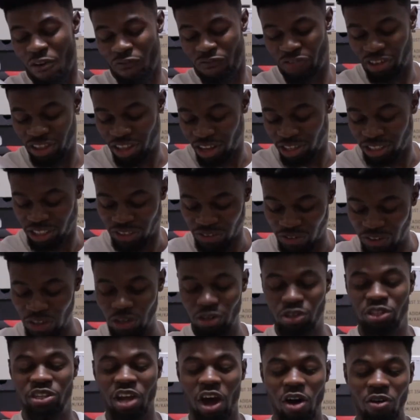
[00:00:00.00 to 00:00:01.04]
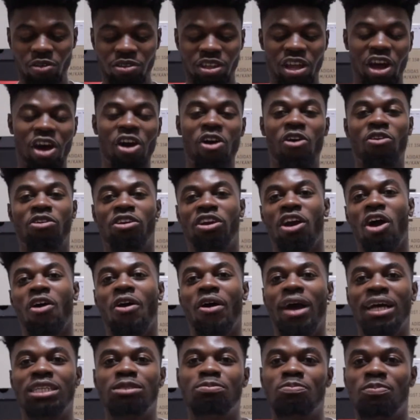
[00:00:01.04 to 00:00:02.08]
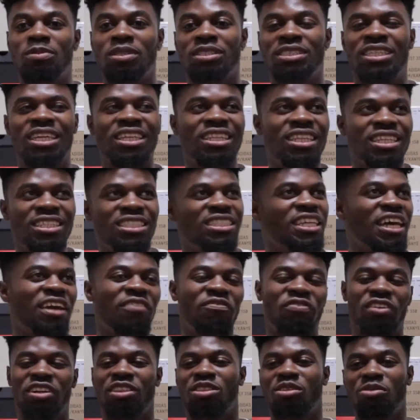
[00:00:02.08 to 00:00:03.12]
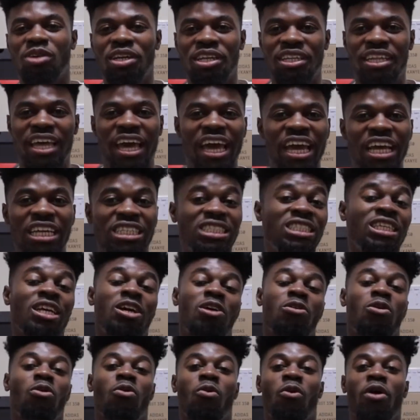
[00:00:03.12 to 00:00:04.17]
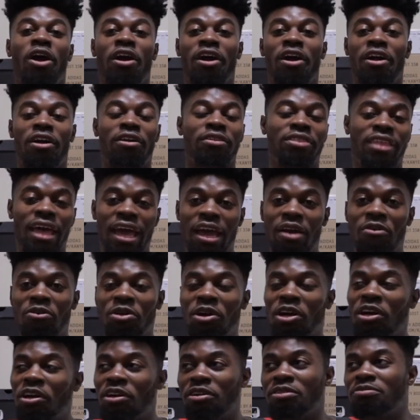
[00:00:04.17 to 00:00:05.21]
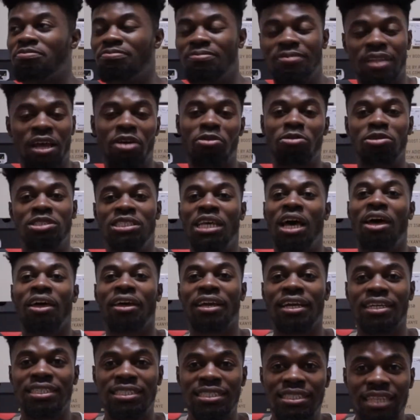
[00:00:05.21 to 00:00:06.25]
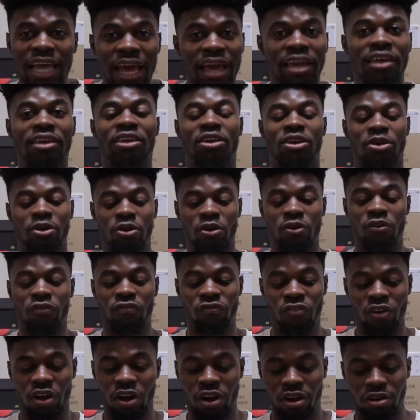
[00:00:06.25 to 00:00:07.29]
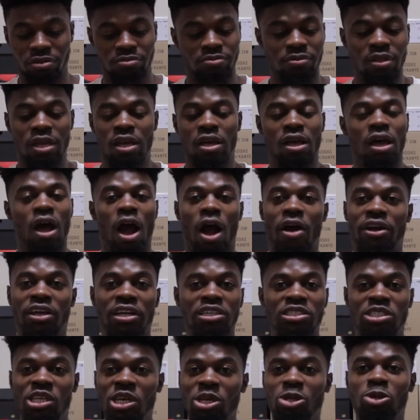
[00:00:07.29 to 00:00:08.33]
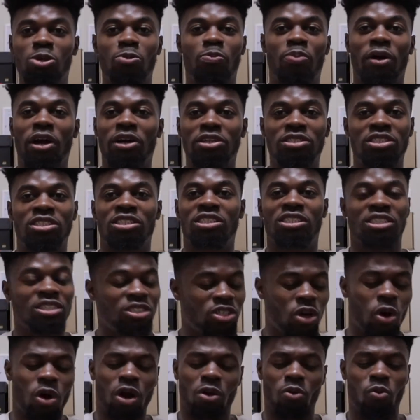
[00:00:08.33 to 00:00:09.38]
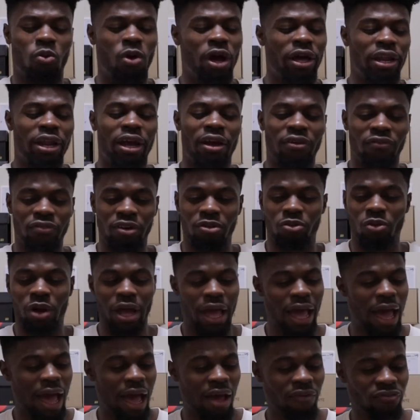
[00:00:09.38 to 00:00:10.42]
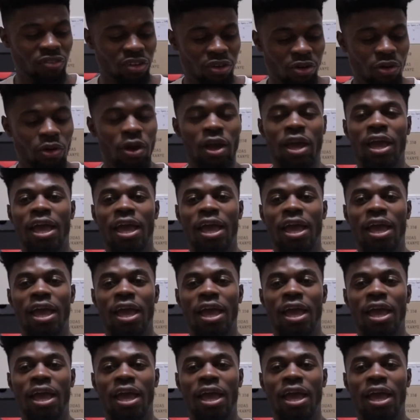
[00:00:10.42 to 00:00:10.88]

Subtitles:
For those of you who don't know, GOAT did this thing for 3 days where they were telling us thank you for our continued purchases or whatever, what have you.